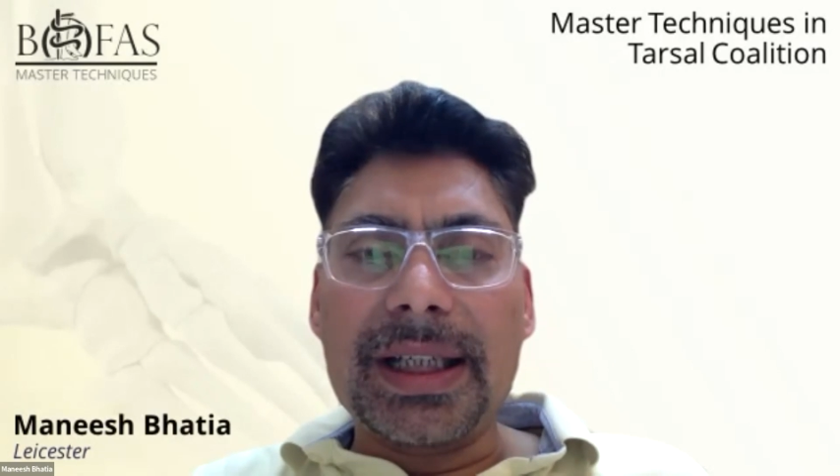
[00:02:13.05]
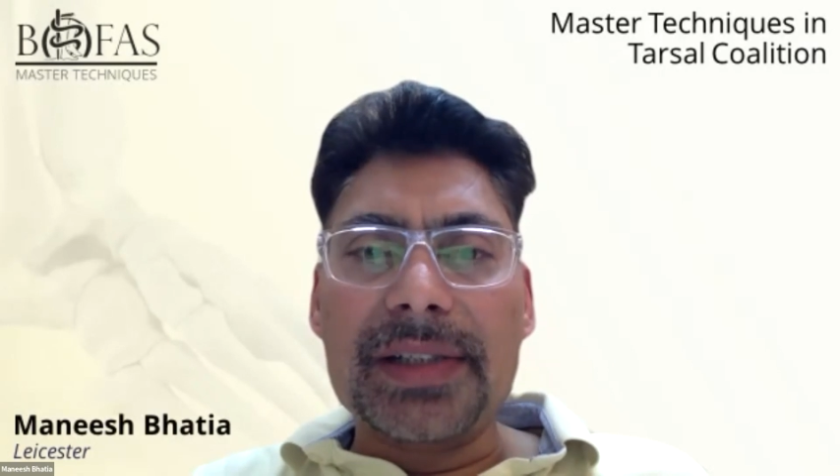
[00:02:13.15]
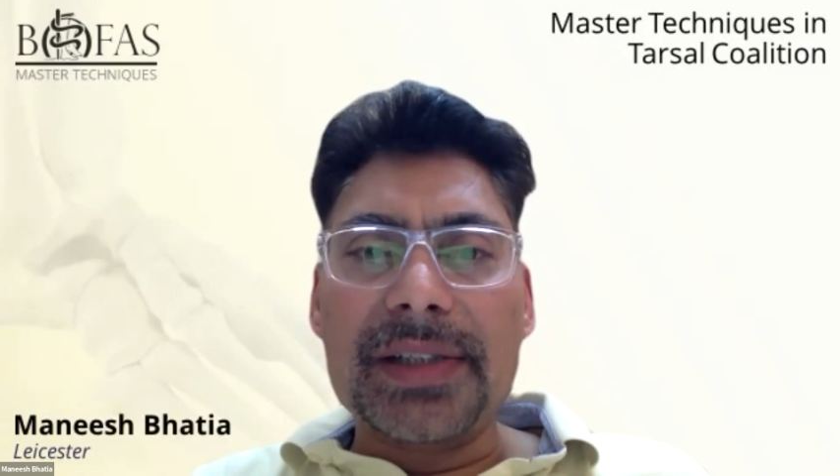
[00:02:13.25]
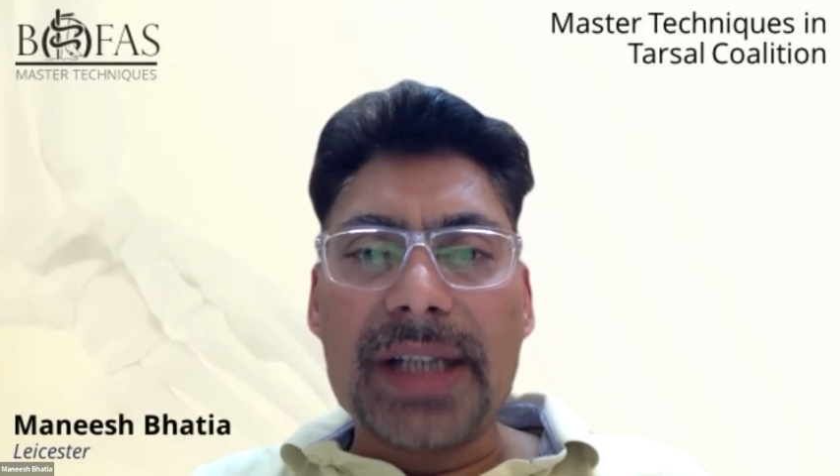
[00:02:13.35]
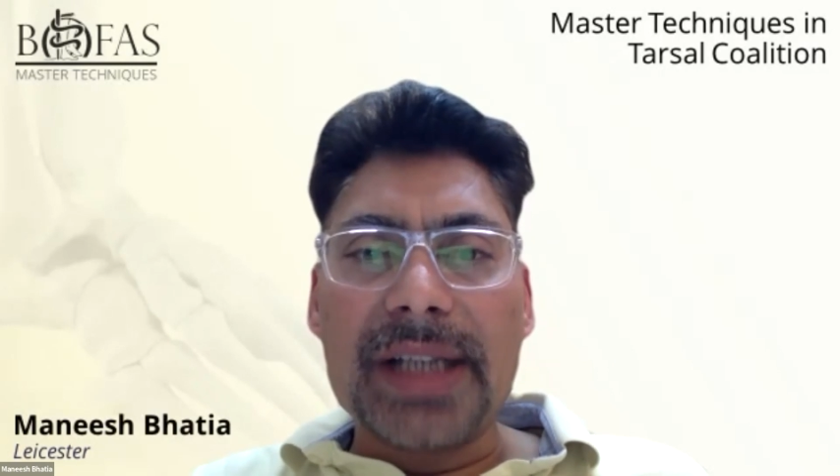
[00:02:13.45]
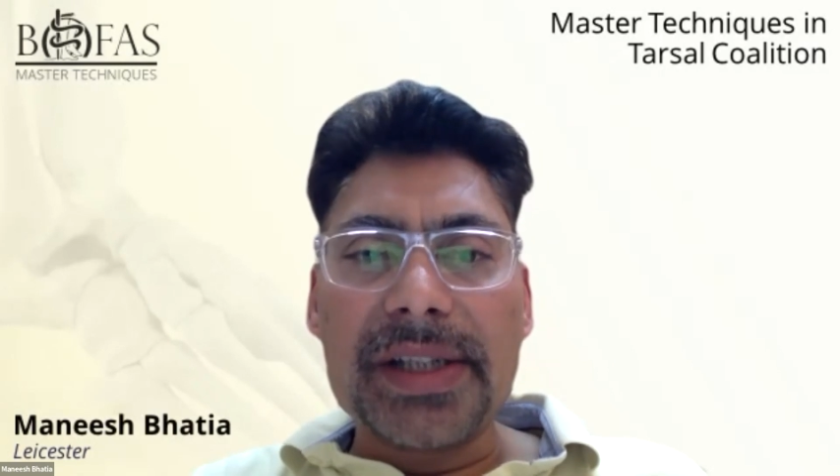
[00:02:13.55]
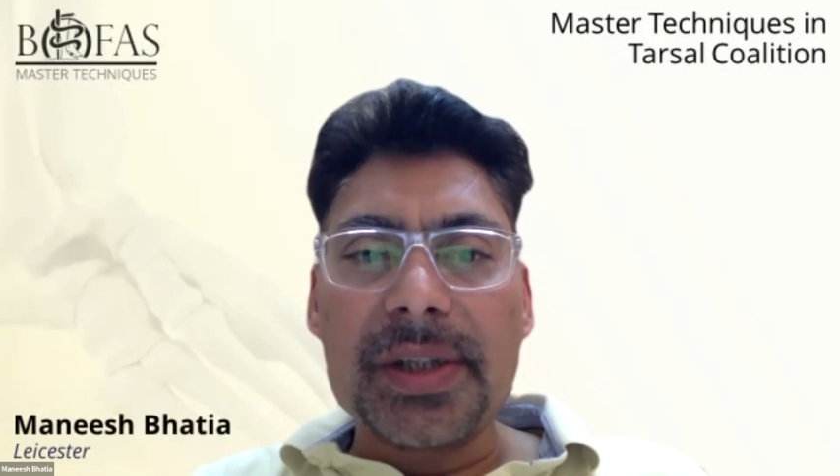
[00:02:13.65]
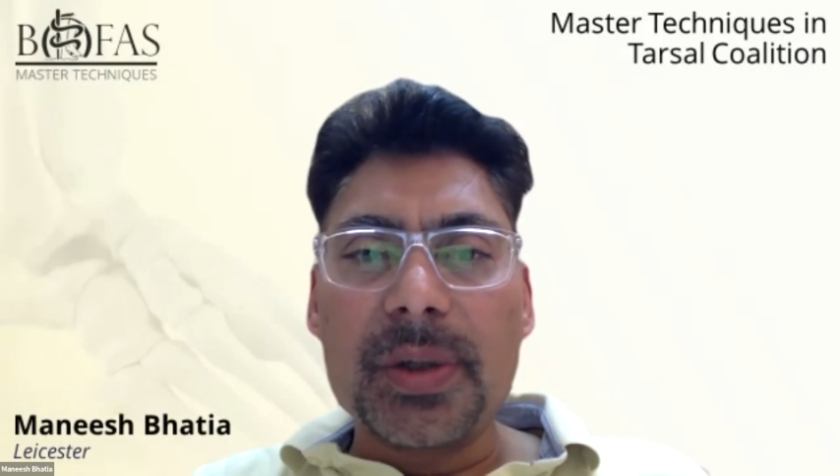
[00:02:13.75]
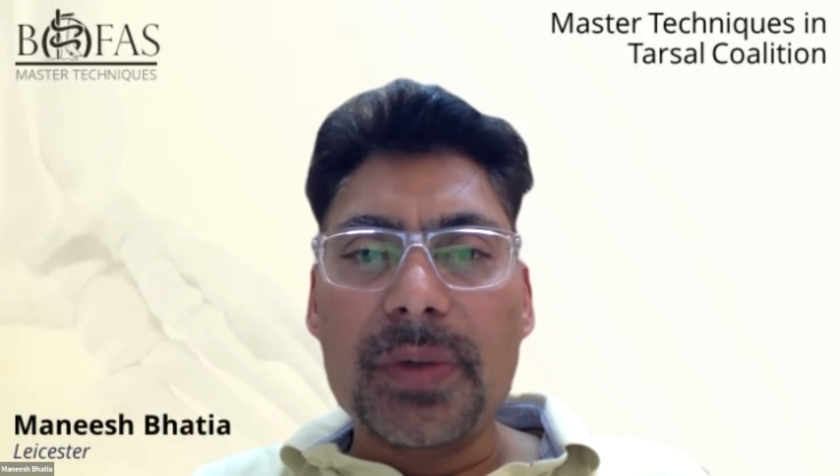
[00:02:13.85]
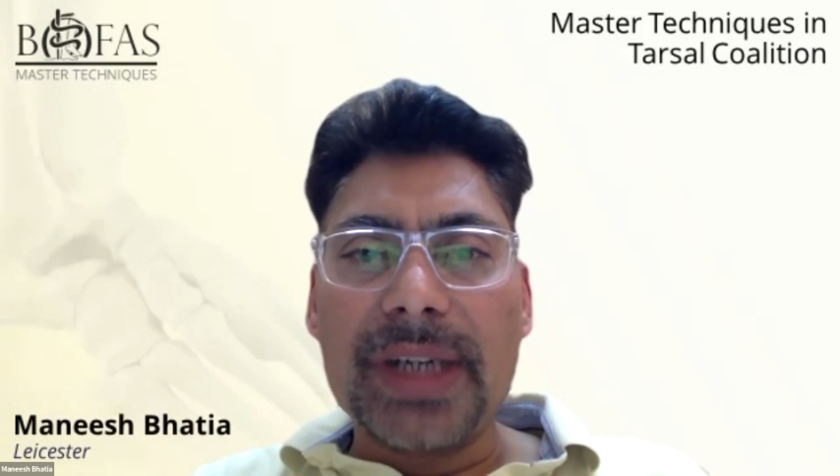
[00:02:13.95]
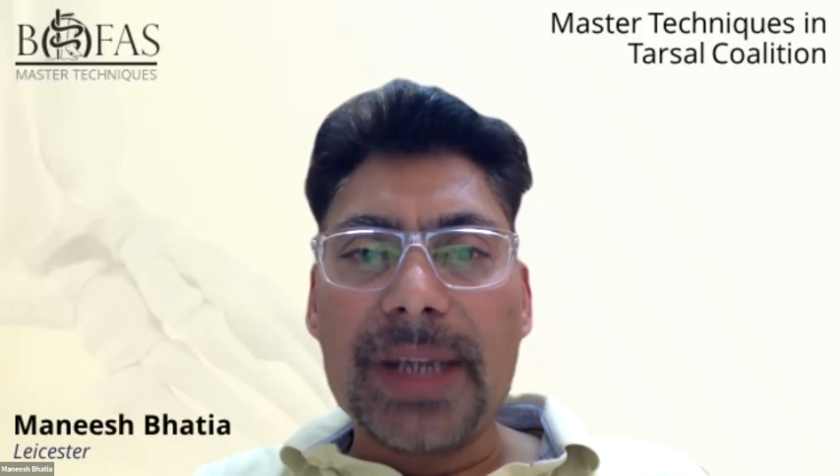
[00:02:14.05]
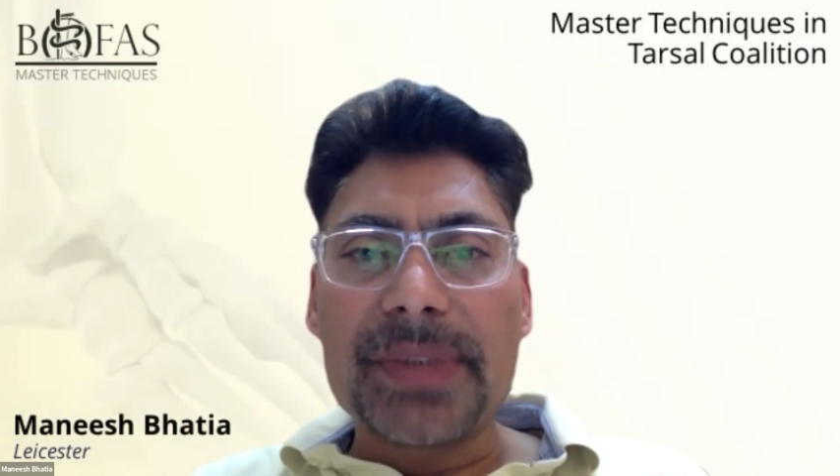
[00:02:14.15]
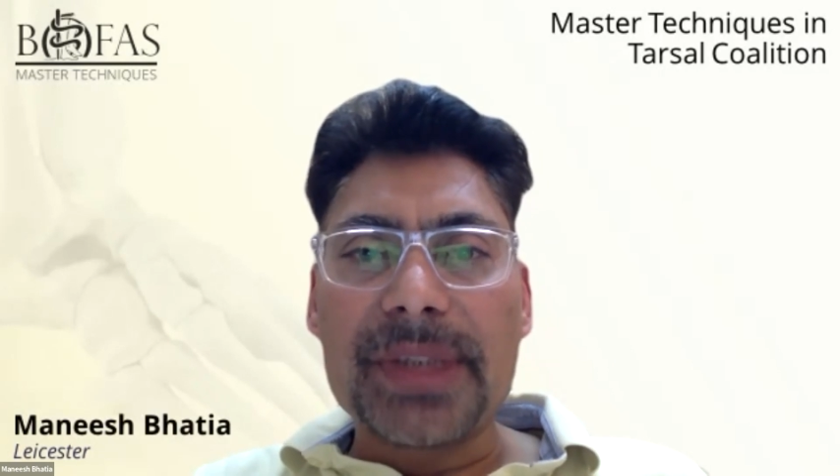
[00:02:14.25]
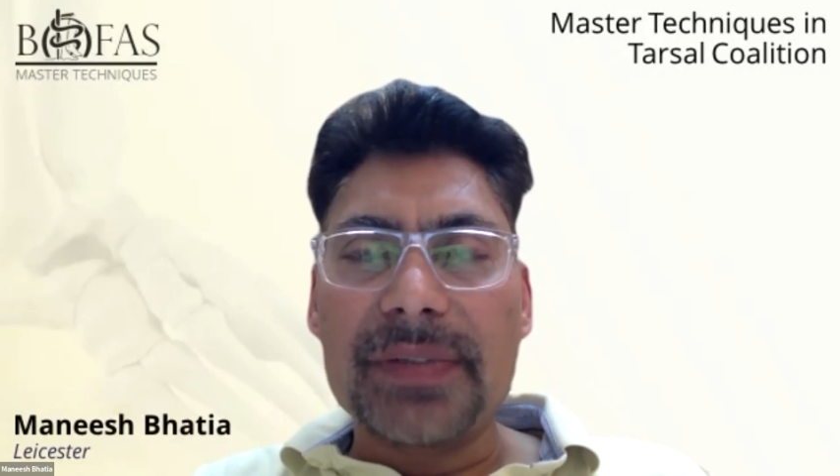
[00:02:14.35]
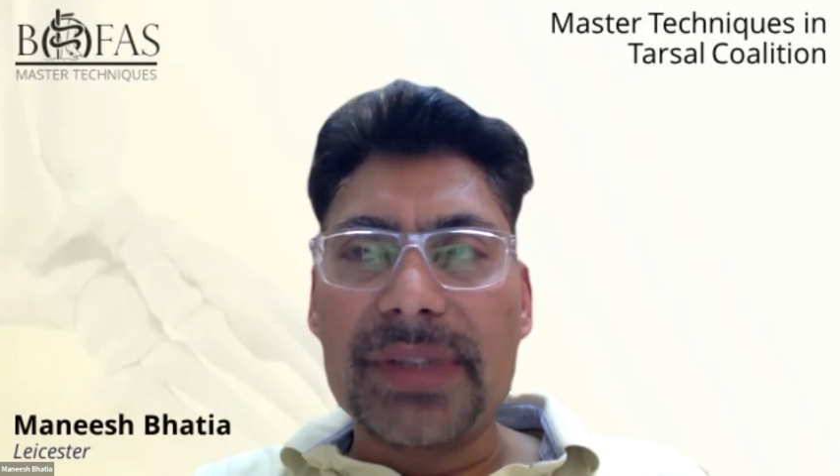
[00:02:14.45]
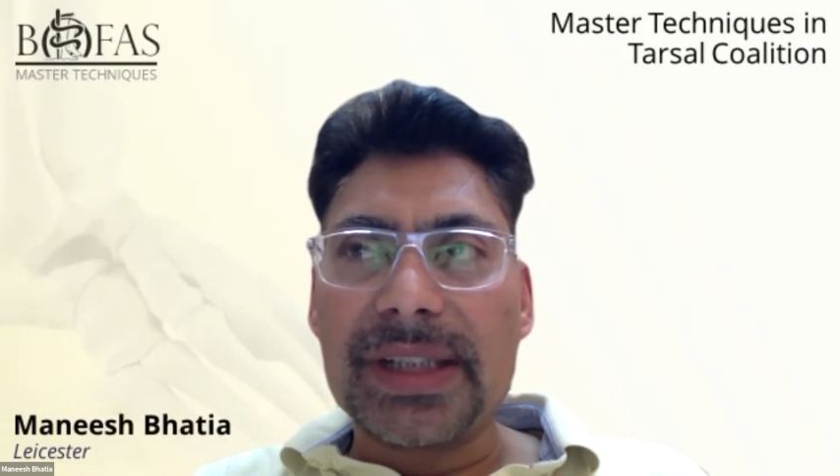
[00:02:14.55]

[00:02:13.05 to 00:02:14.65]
a transition overlap service.